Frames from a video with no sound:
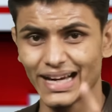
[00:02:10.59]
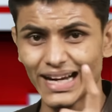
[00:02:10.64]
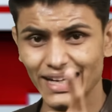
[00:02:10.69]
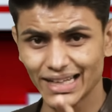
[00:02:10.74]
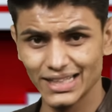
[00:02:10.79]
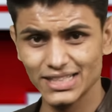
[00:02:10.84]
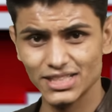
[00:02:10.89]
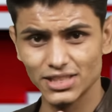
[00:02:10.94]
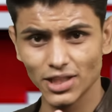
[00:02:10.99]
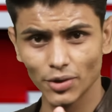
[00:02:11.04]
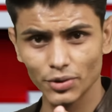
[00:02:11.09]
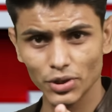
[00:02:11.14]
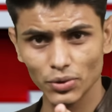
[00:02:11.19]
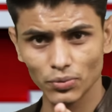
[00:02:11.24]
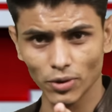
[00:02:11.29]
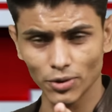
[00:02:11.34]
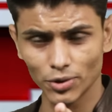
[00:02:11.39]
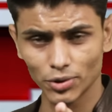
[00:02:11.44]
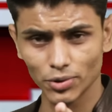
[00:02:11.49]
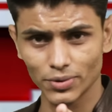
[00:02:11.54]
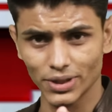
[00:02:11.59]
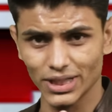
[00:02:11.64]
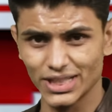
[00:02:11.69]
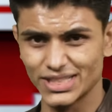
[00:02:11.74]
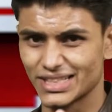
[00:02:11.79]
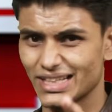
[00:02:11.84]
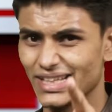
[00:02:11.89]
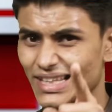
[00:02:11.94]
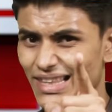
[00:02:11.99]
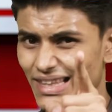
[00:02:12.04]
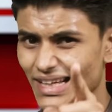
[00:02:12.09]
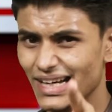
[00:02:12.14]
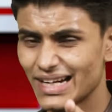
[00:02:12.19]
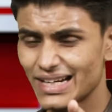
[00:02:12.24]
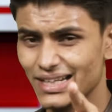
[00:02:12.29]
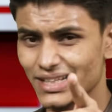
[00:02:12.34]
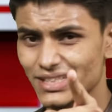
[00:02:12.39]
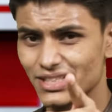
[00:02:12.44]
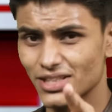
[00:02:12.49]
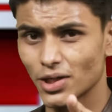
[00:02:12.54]
That is how you want to dress and
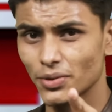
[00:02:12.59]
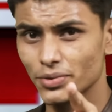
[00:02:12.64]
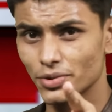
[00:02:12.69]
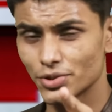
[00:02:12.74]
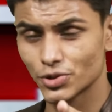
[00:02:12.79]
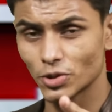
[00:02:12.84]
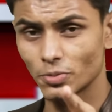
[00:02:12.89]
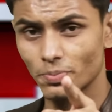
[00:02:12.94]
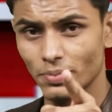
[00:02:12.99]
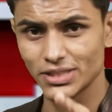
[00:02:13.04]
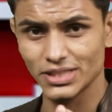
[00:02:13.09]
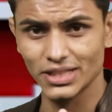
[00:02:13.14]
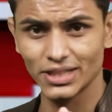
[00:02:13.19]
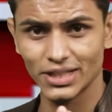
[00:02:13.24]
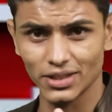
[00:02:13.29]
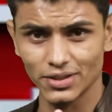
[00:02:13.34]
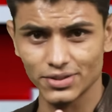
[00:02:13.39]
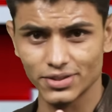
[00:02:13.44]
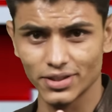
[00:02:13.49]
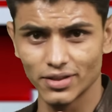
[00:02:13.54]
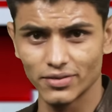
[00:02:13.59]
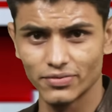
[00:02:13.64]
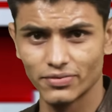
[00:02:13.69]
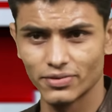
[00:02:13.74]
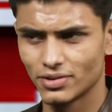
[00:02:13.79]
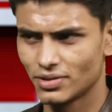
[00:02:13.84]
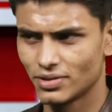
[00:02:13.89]
that is how you should present yourself.